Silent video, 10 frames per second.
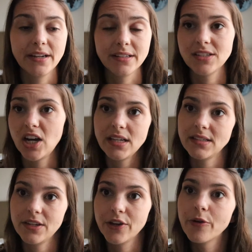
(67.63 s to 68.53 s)
and it's not
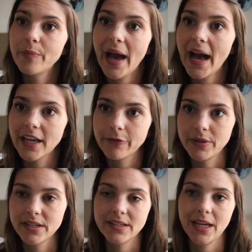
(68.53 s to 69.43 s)
easy to go back if
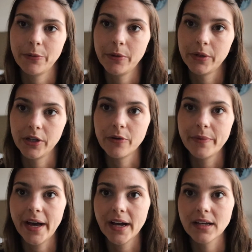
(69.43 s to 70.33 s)
we decide we want to go
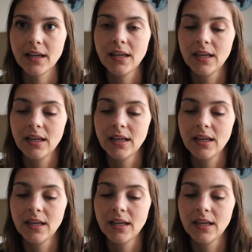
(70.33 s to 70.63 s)
back,